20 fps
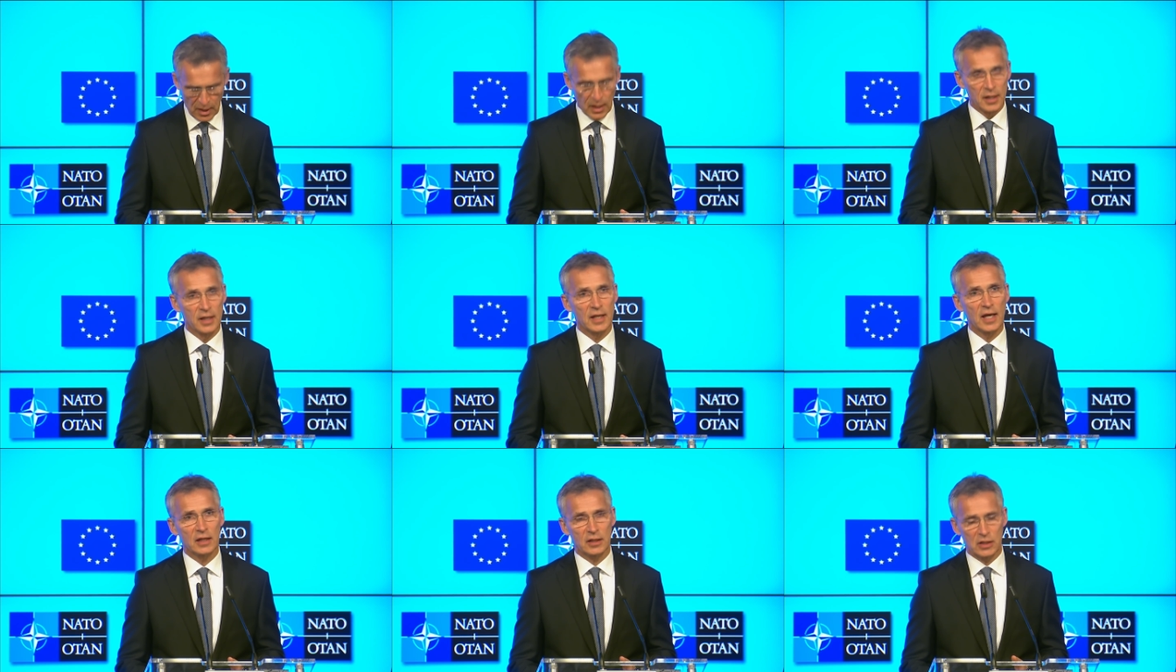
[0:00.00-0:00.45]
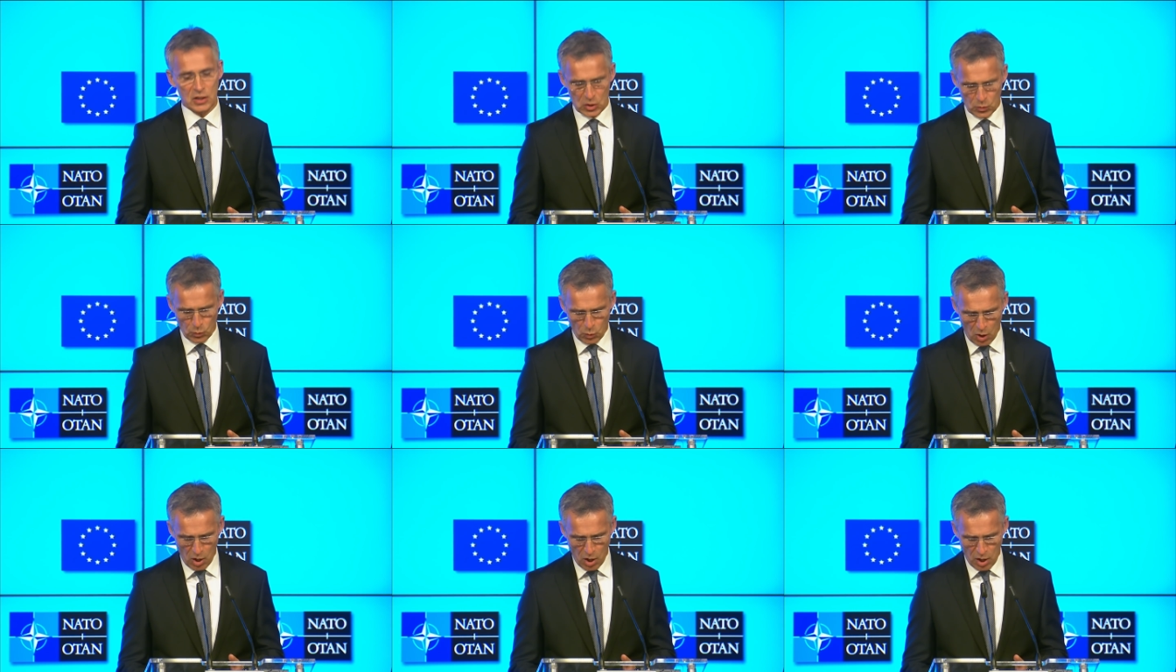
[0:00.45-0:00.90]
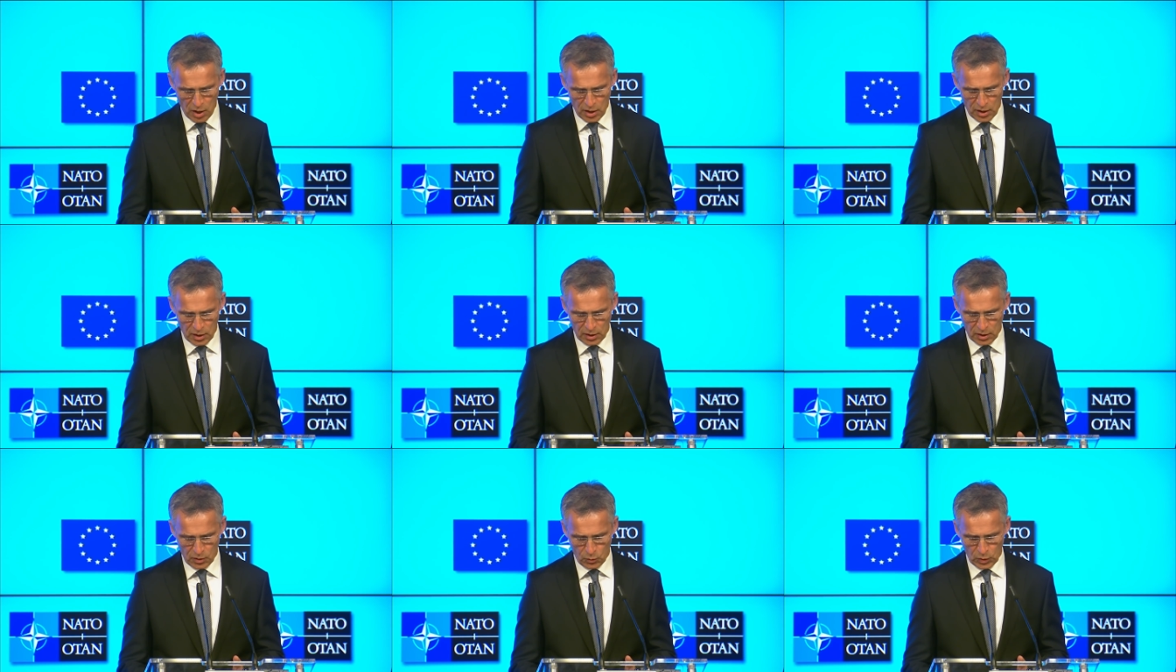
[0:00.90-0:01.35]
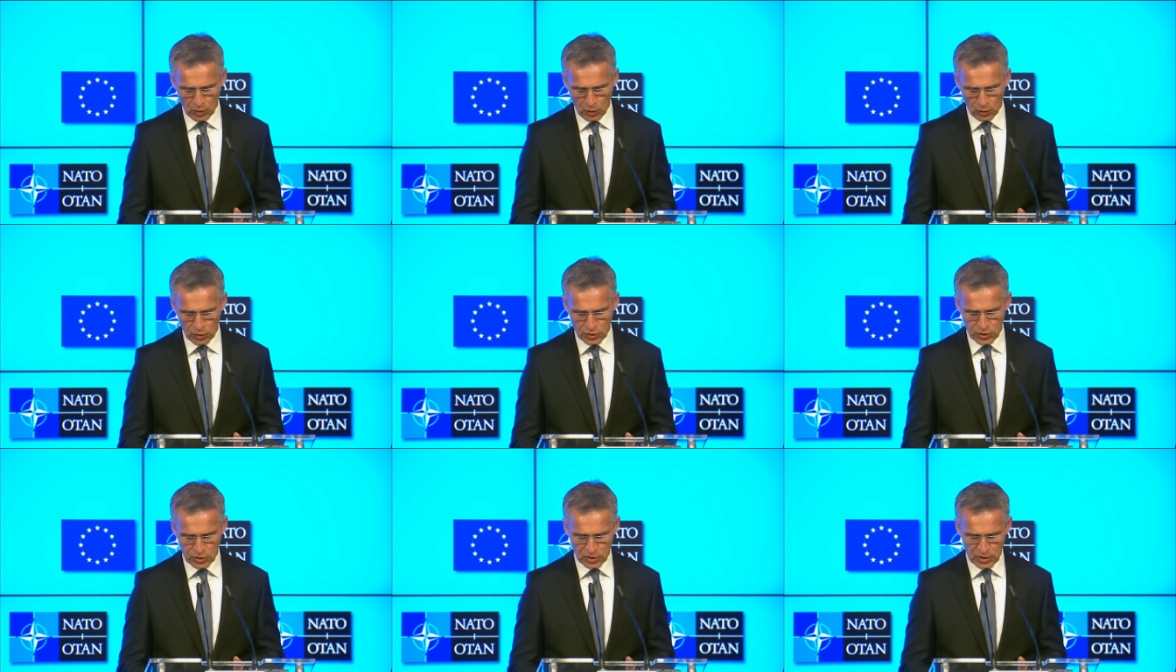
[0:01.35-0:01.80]
That is why we
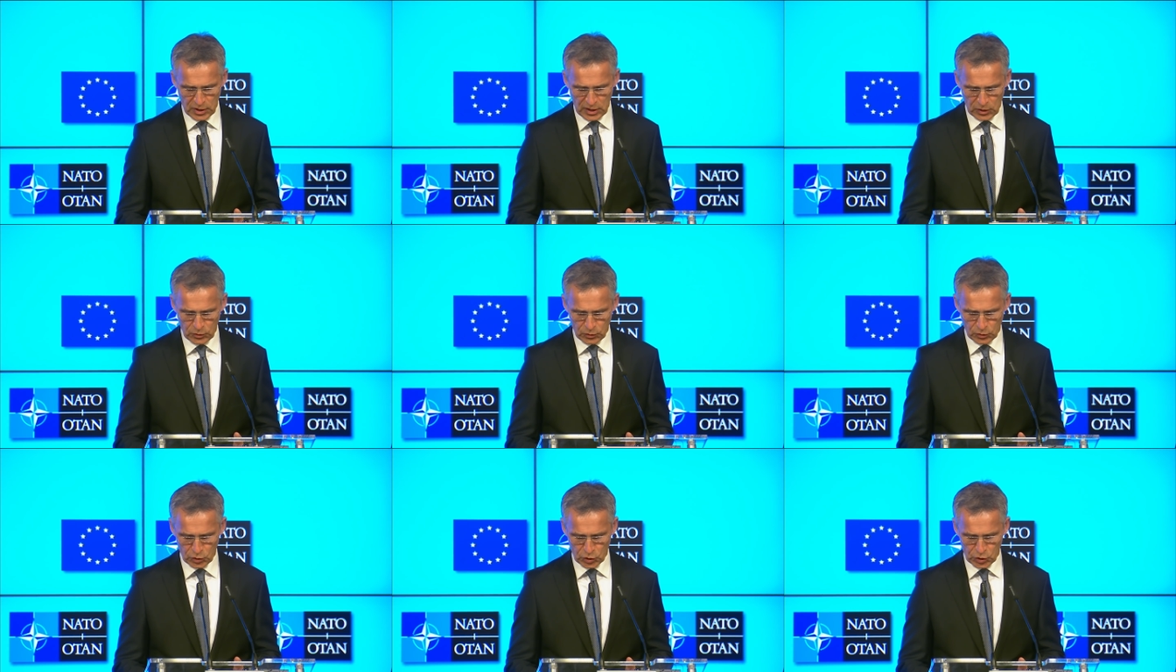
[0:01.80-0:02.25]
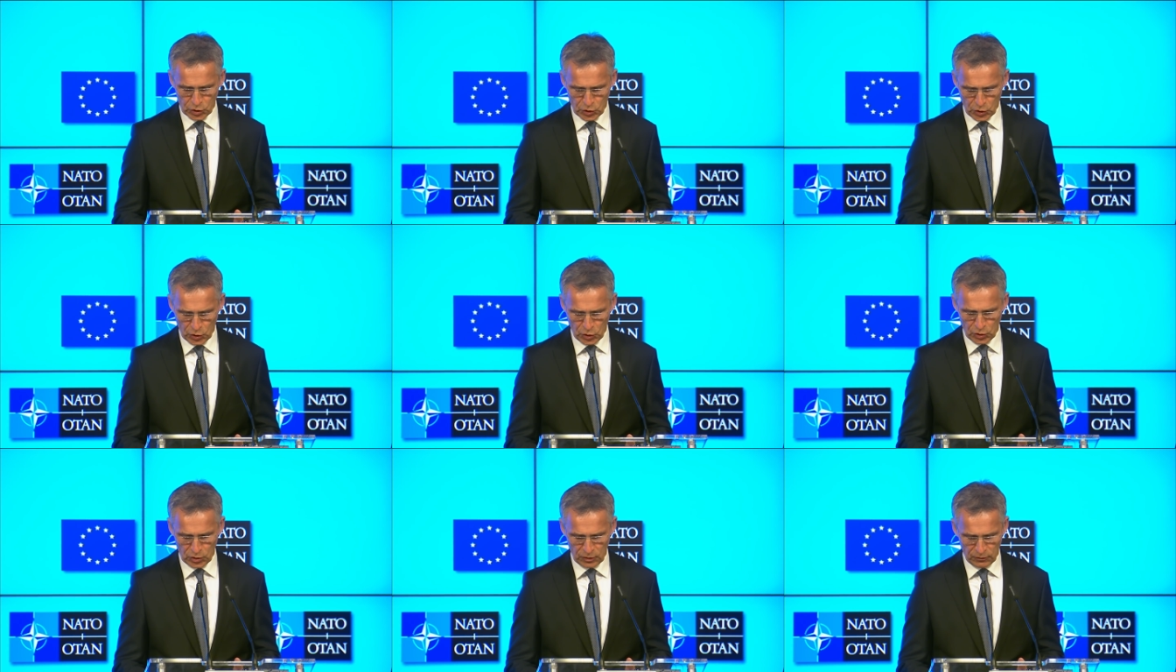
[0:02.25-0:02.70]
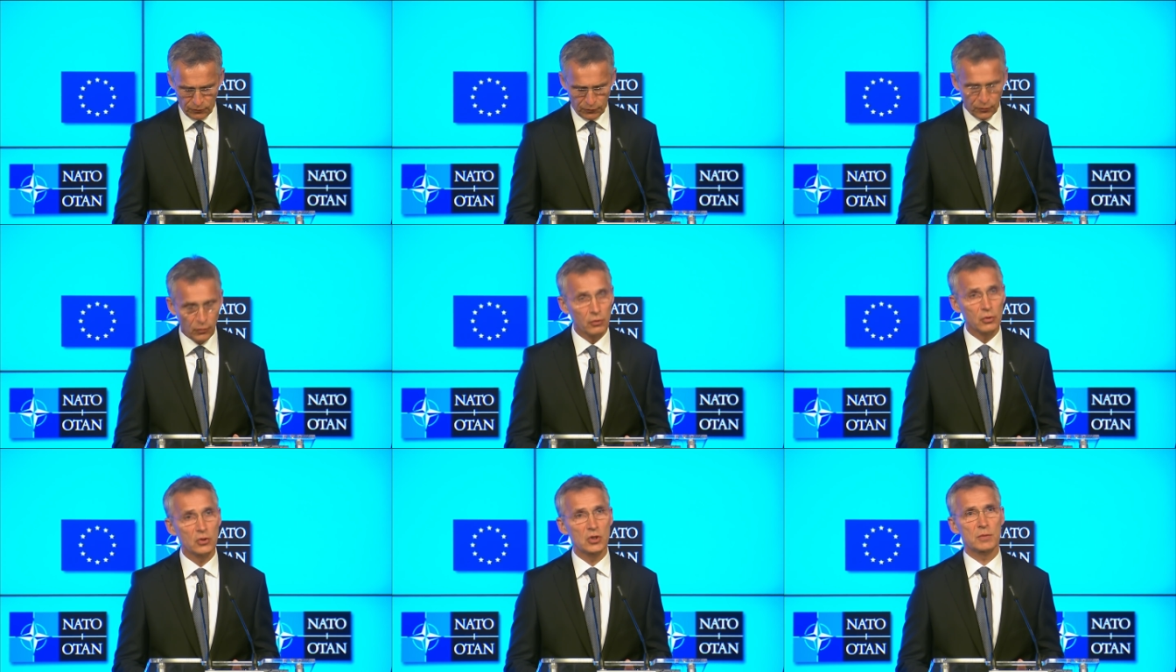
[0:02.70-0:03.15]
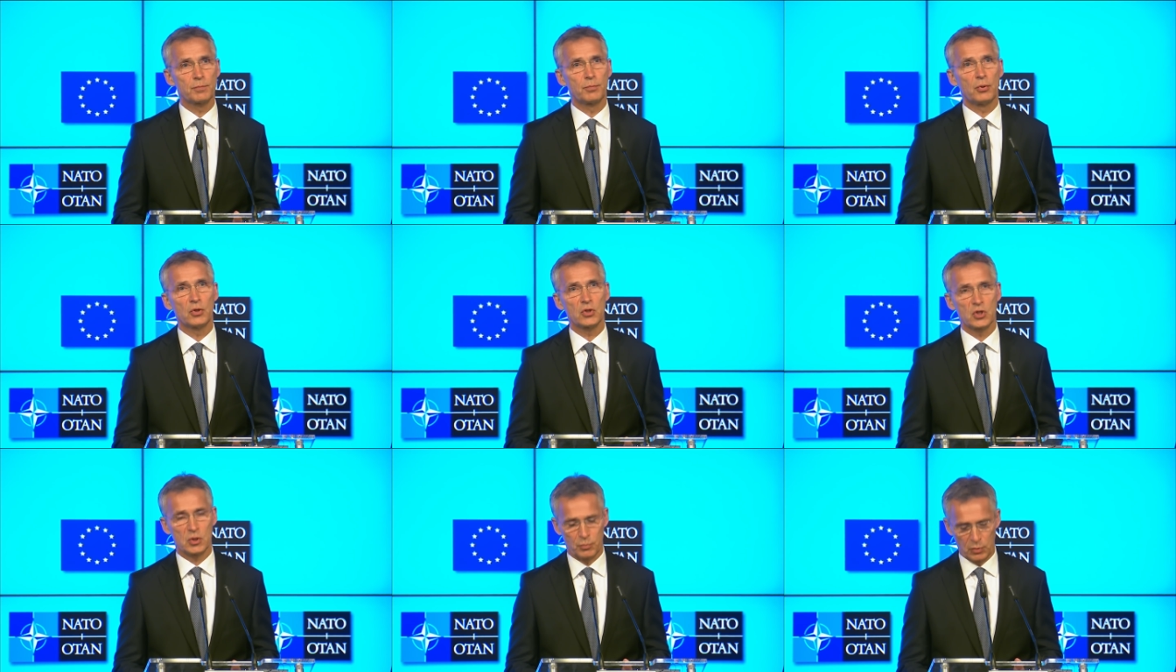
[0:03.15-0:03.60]
also need to ensure the fullest
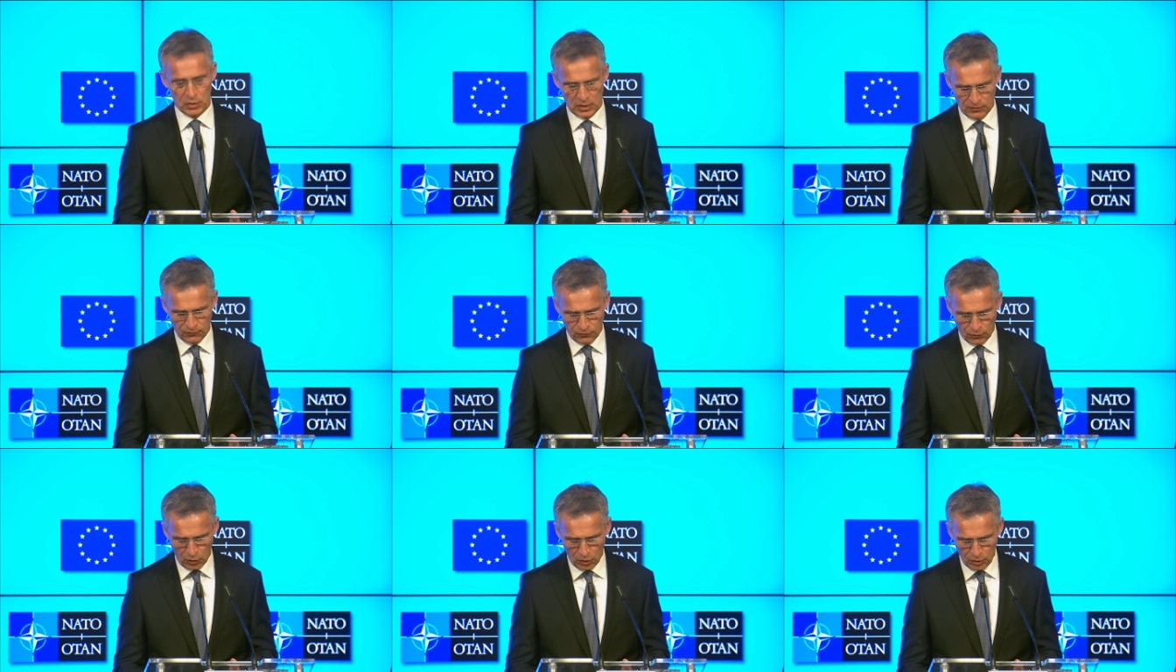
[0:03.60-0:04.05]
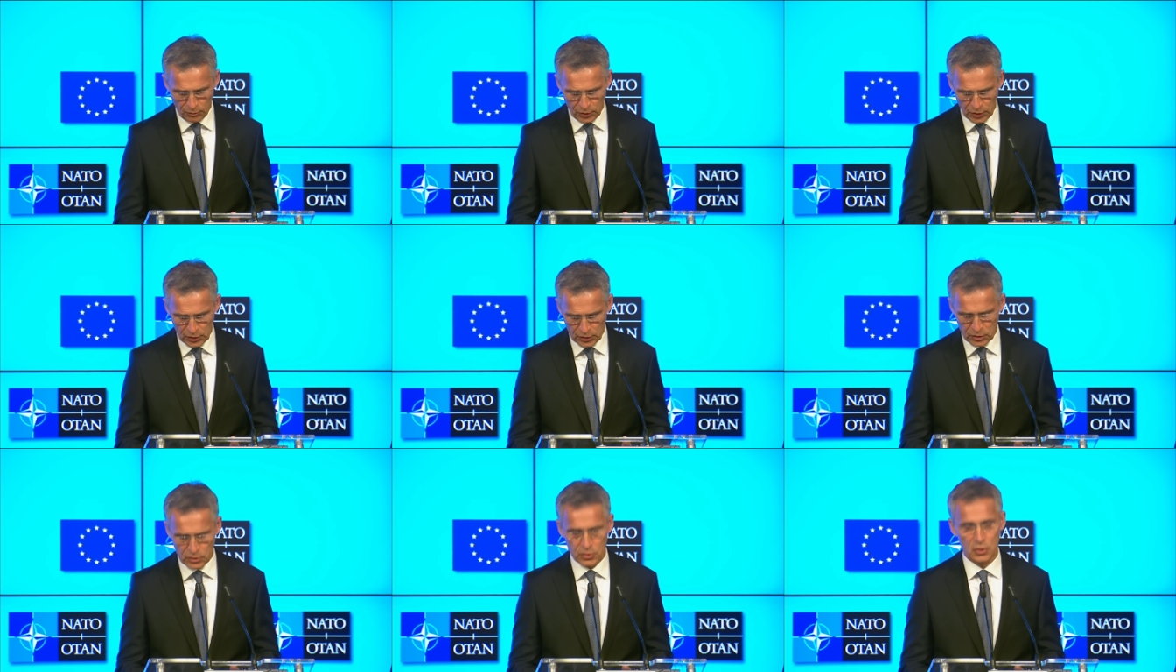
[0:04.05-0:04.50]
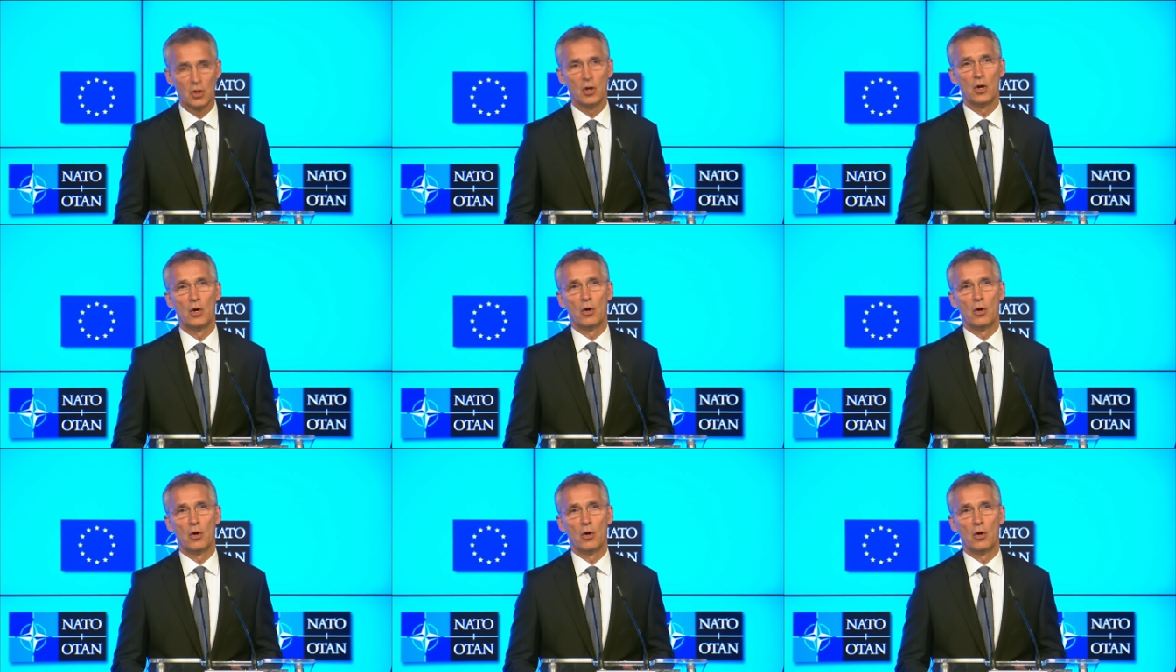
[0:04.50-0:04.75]
possible involvement